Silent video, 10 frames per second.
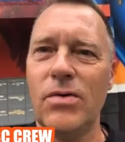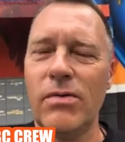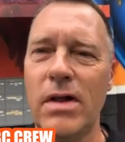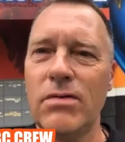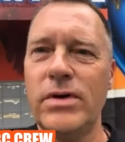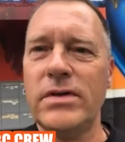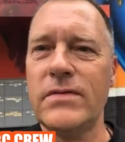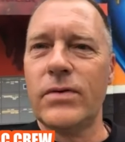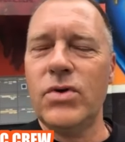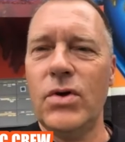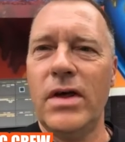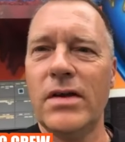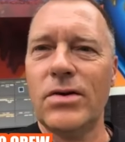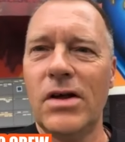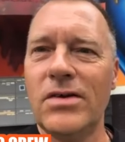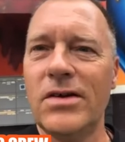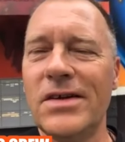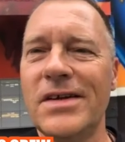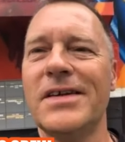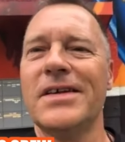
you. Well, greetings from Munich to London.